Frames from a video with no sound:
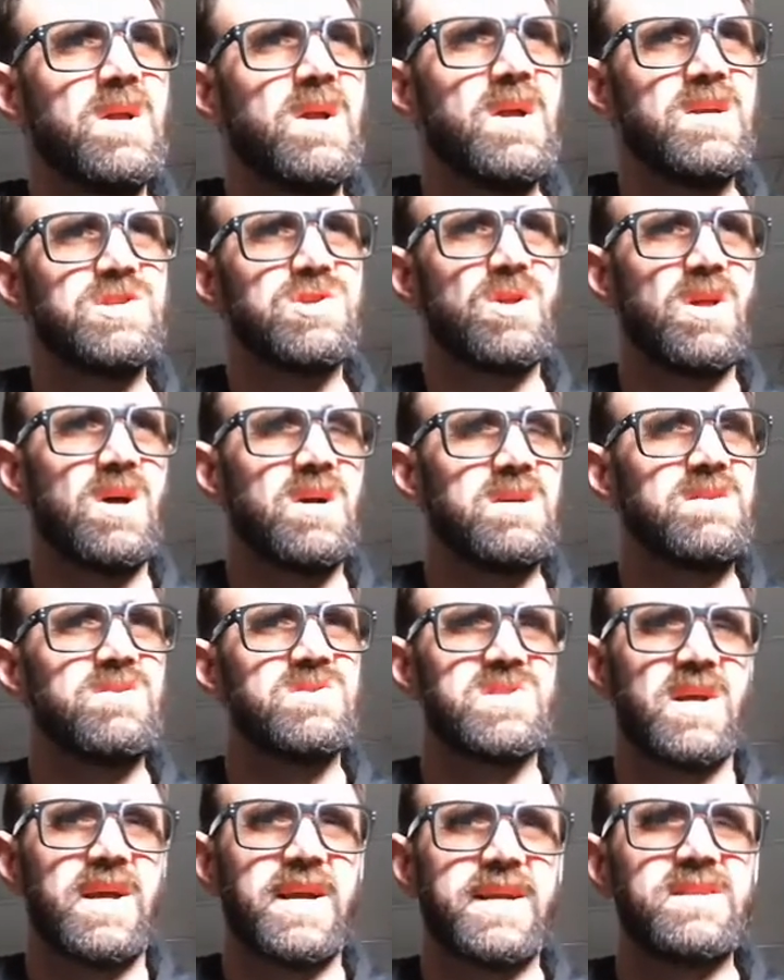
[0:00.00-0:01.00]
So along
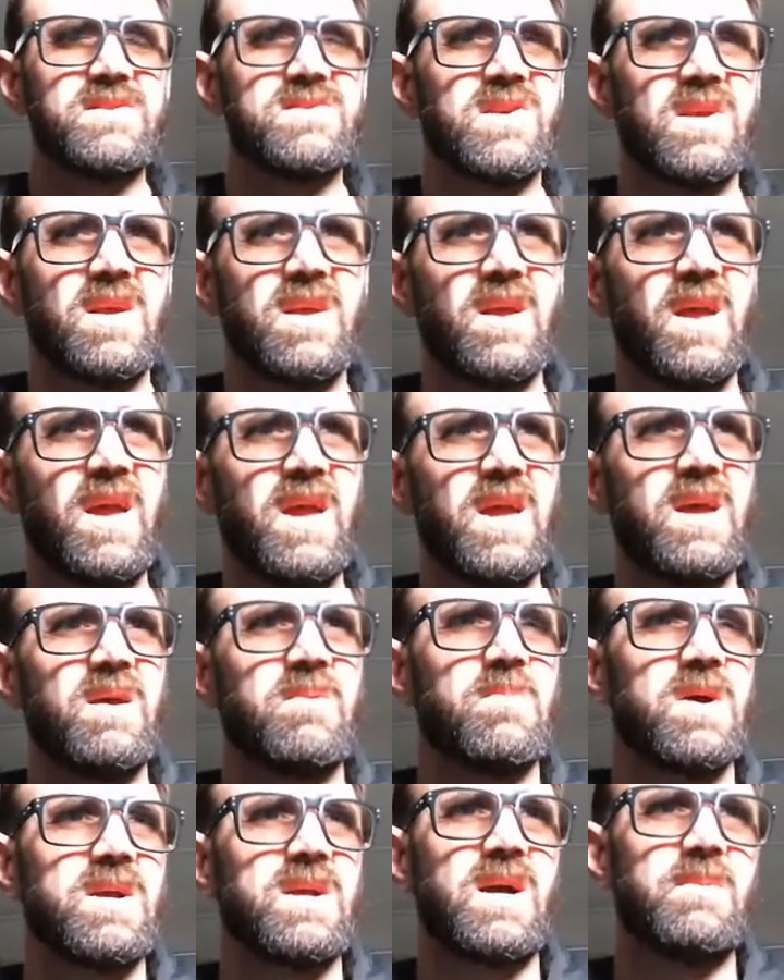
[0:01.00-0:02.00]
those lines, a
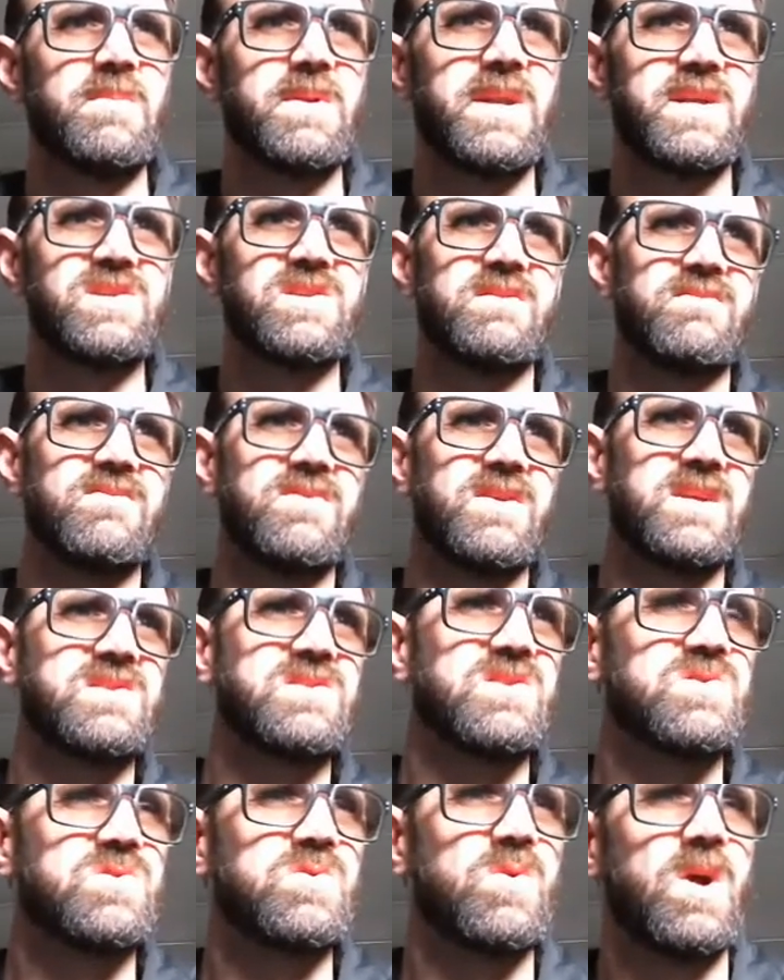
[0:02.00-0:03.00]
combination of things
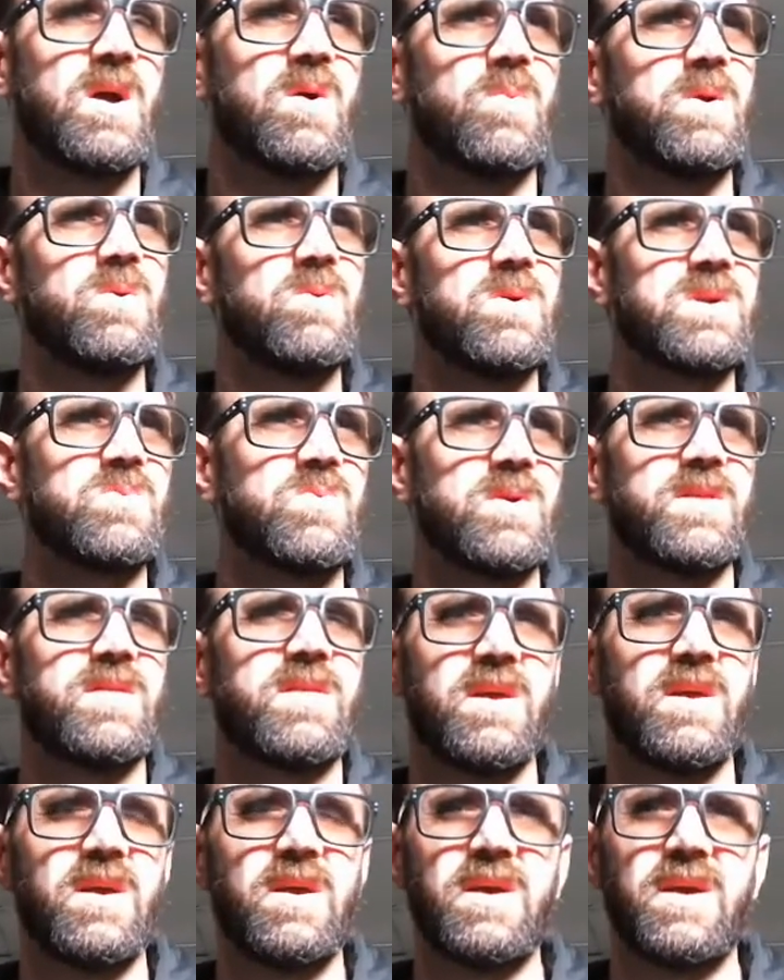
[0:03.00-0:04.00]
is we worked with
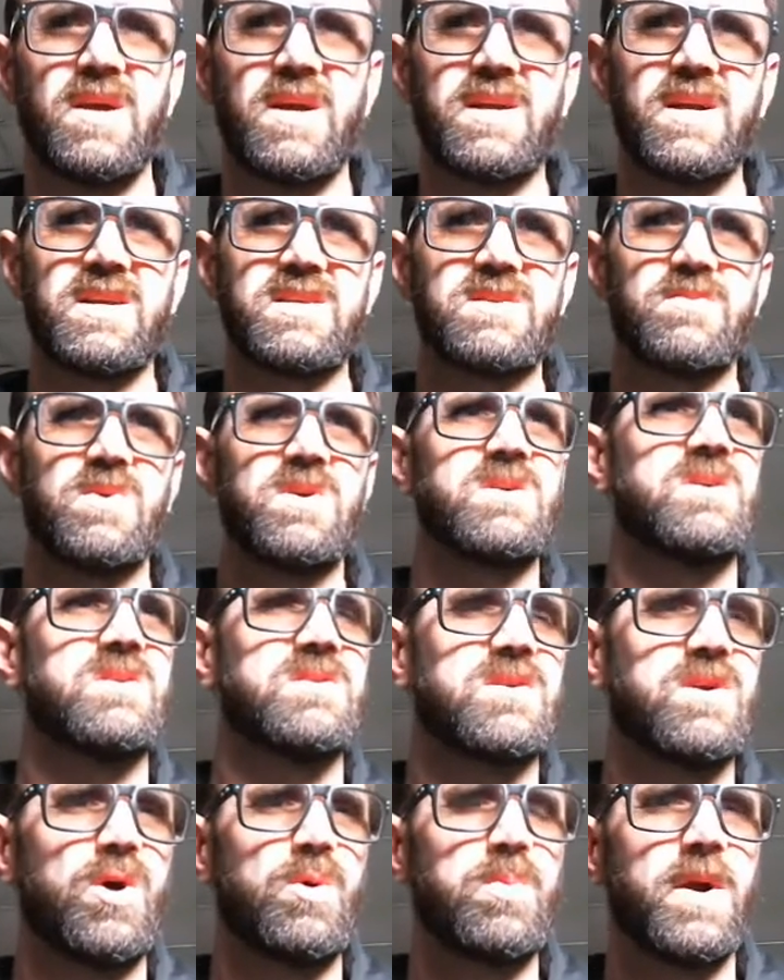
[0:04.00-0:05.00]
a customer called
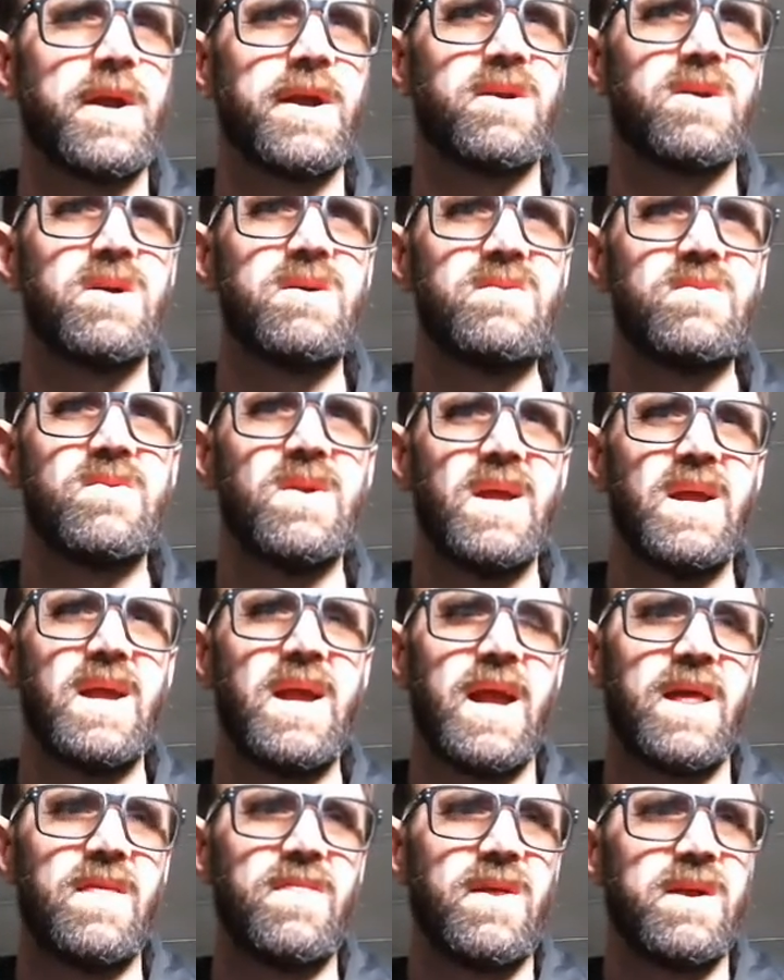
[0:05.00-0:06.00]
Cobra Aero,
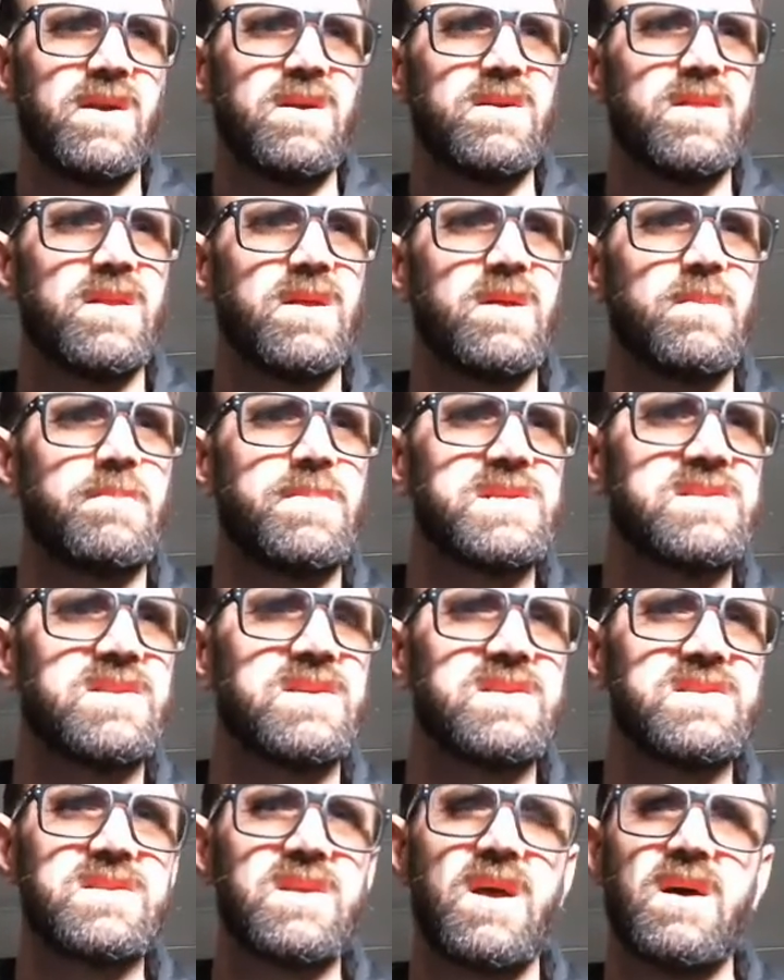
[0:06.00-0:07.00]
and they're in the
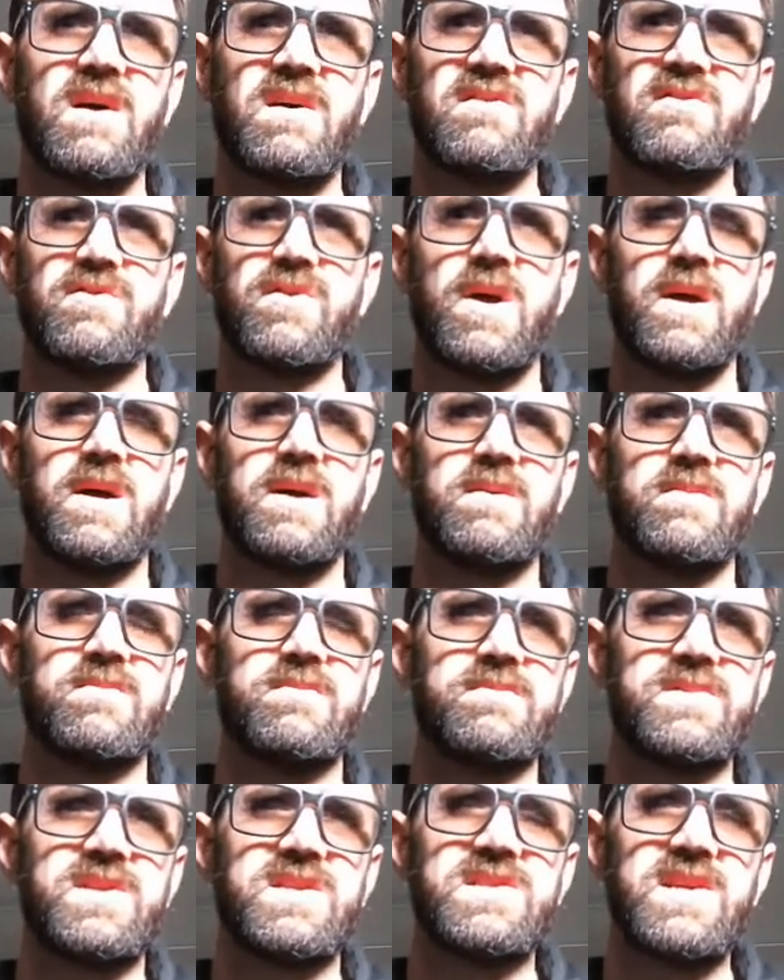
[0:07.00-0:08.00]
business of
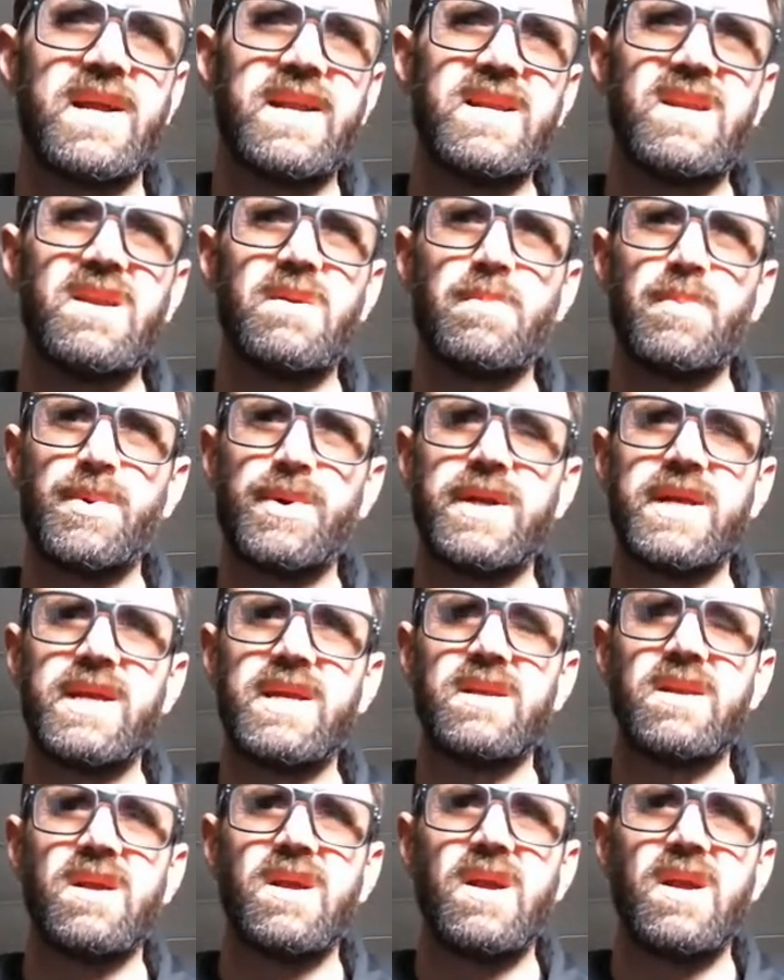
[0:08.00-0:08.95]
designing and printing